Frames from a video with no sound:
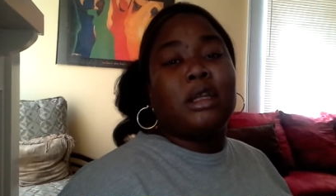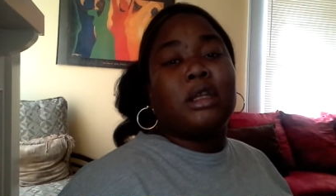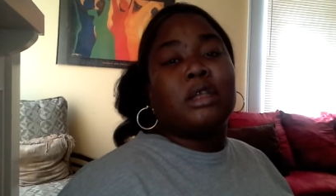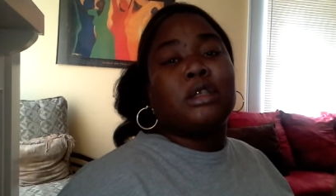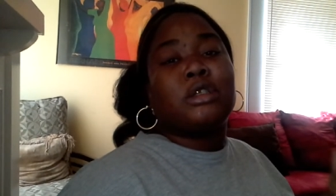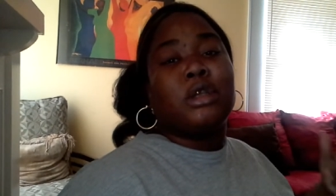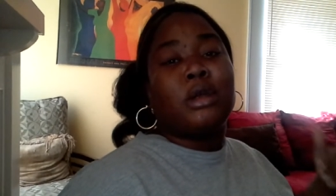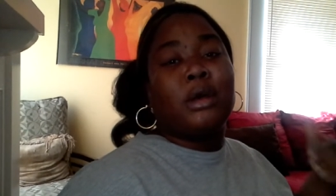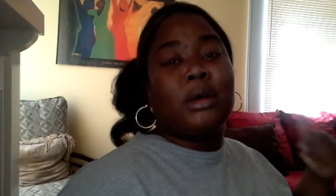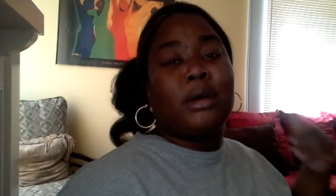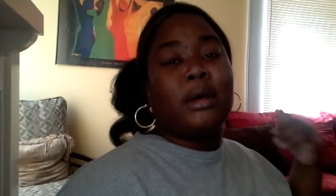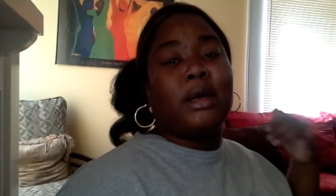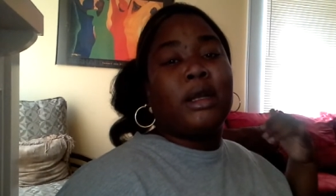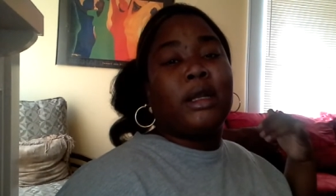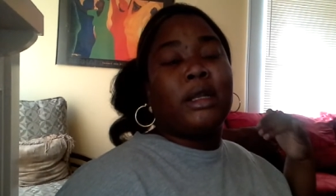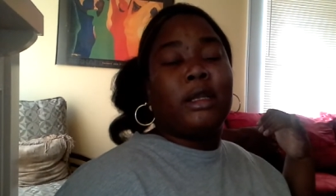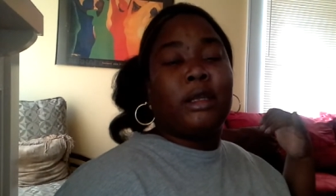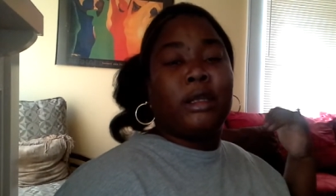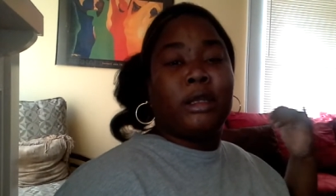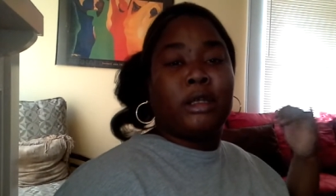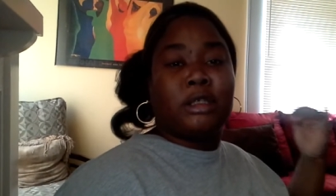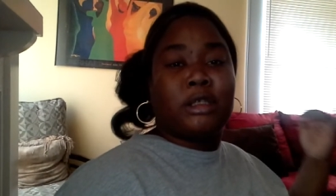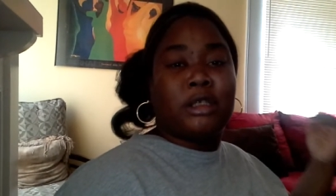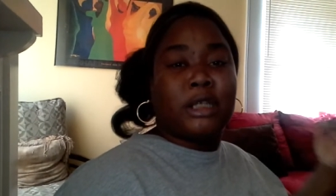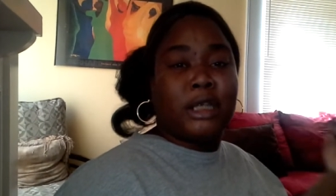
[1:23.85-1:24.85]
it's so hard to
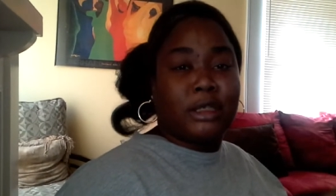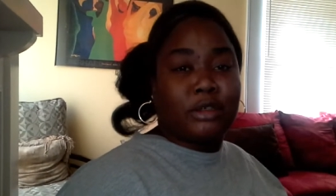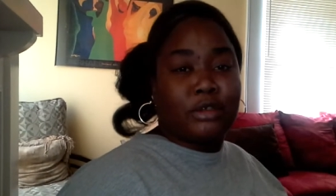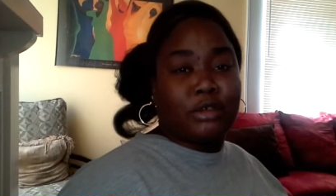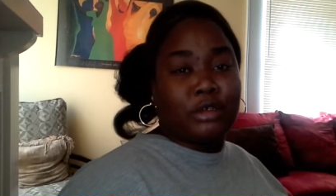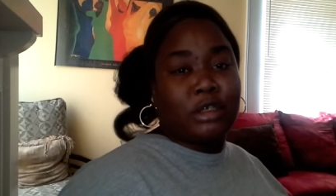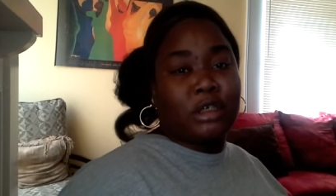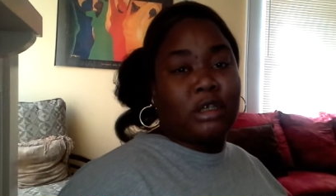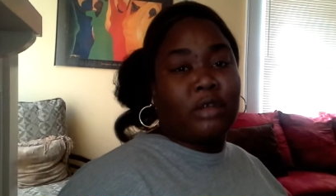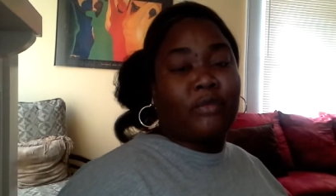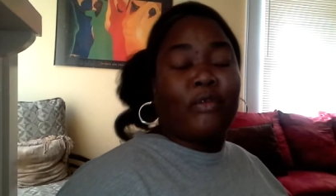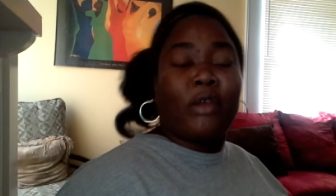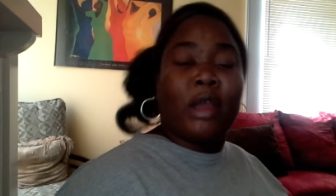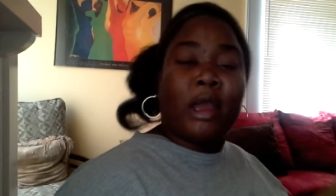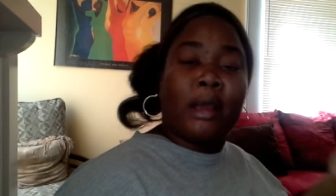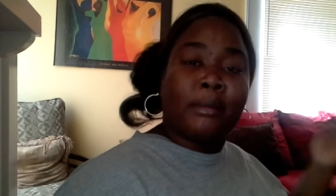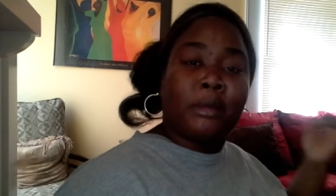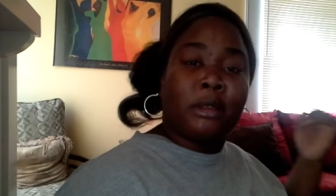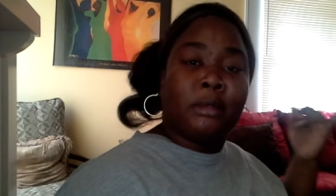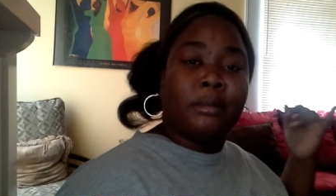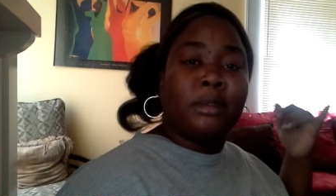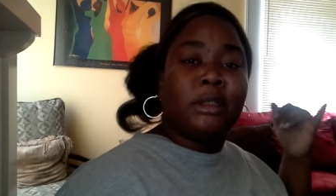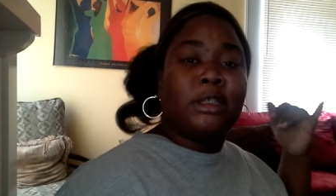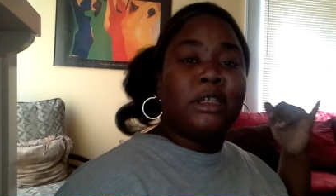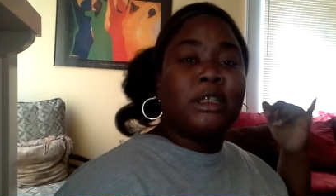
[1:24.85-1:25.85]
get in touch with his
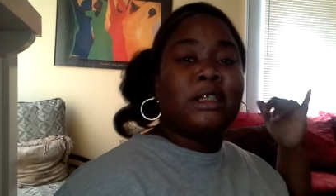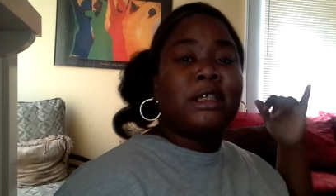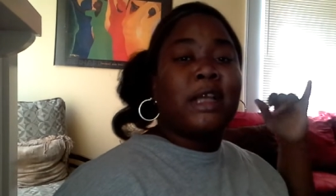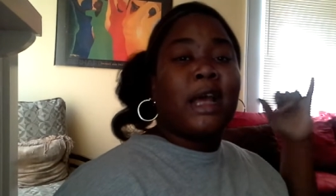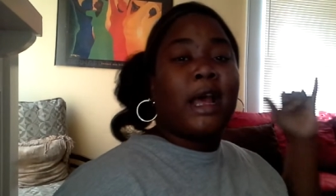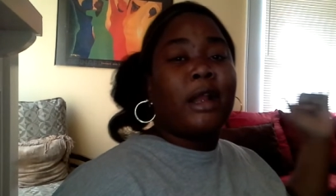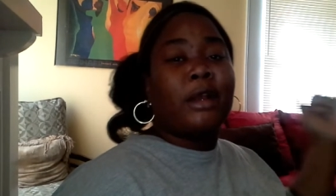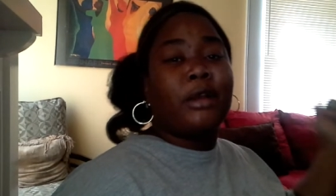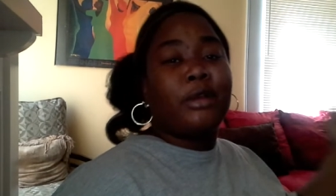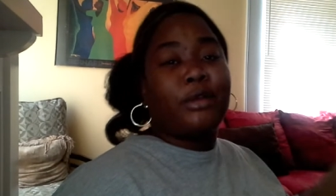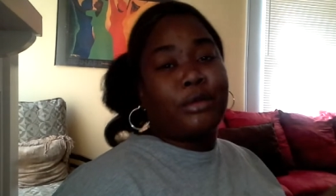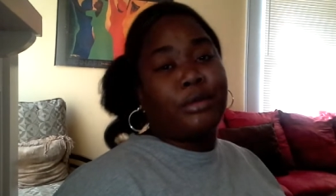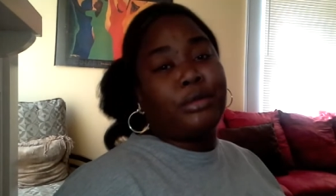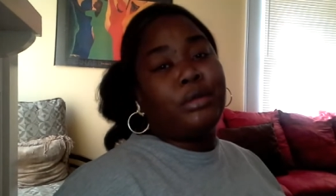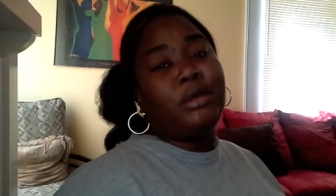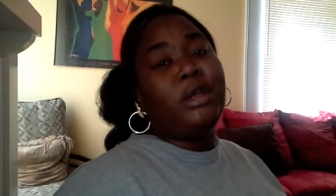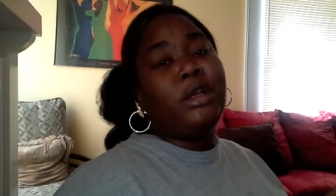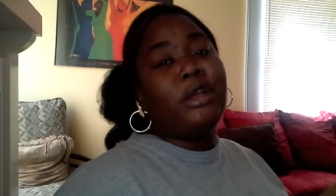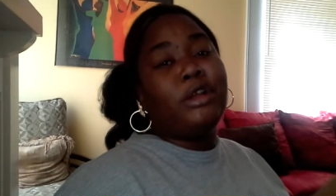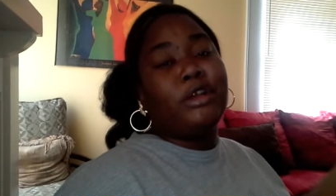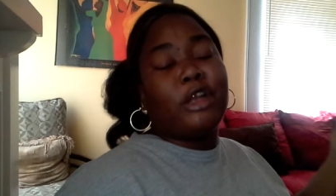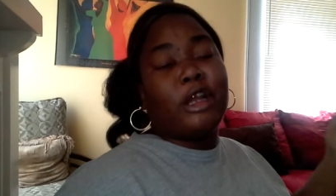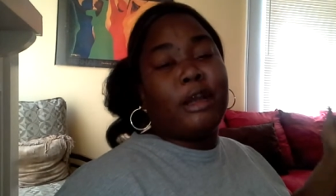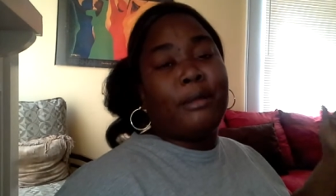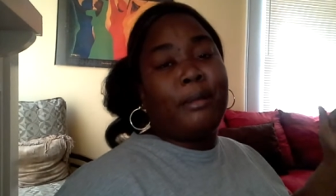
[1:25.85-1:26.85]
family because I knew
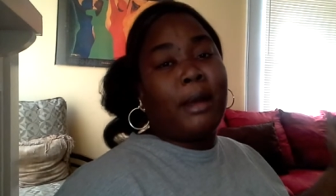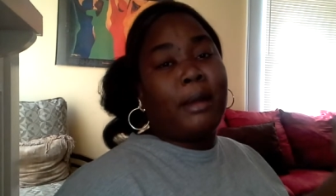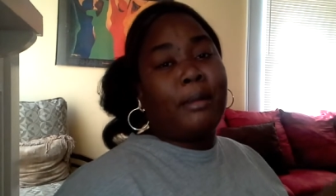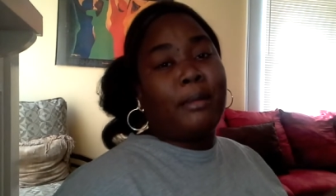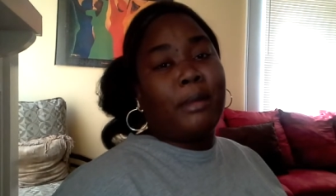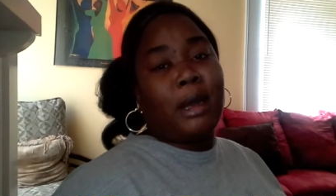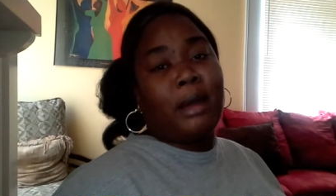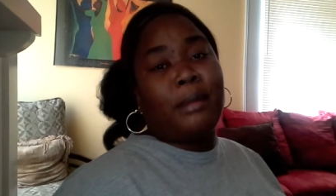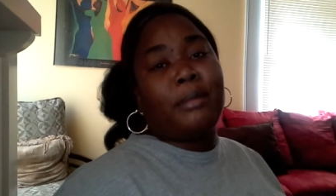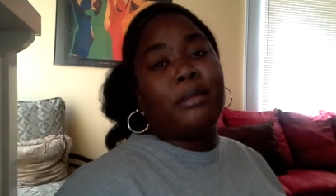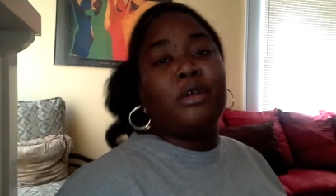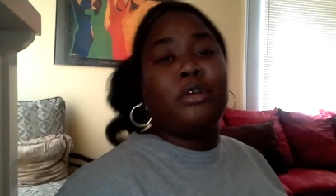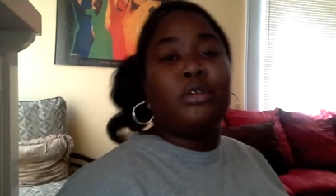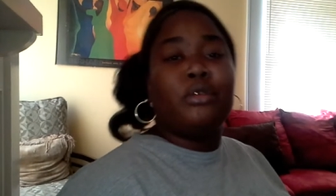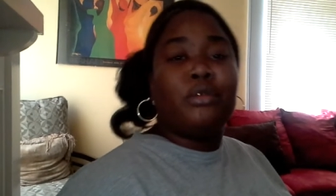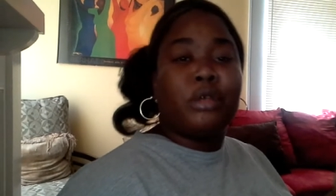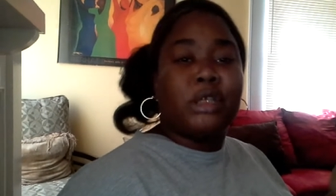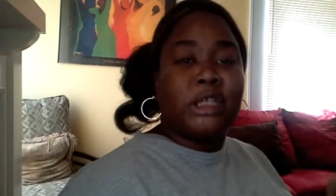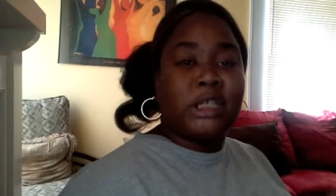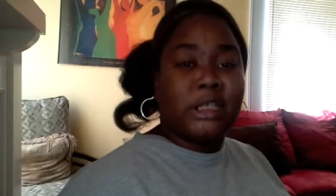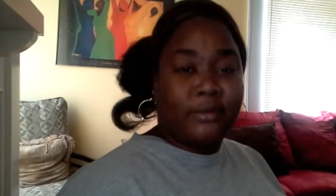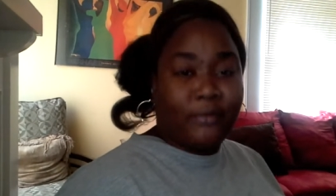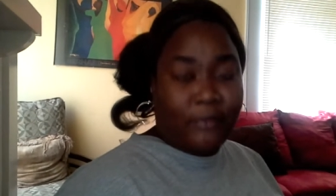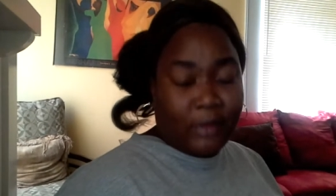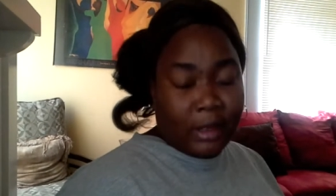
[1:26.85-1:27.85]
that my mama knew
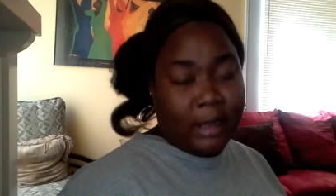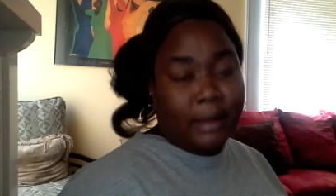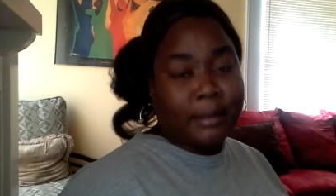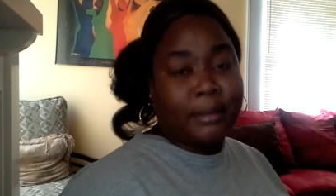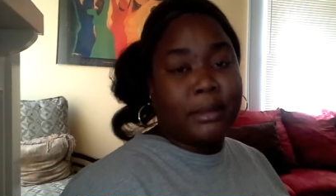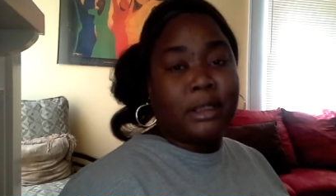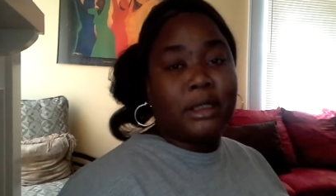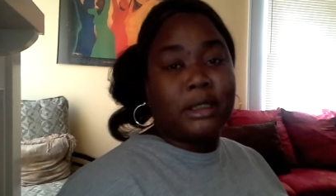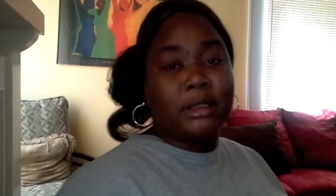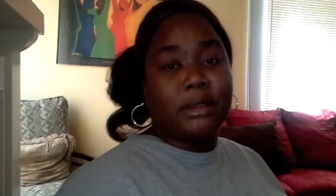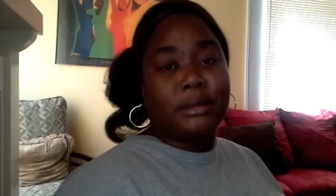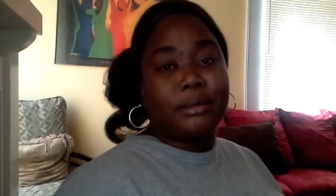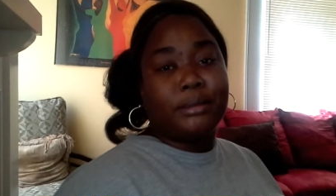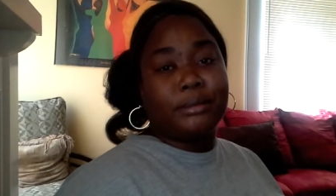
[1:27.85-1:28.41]
his family.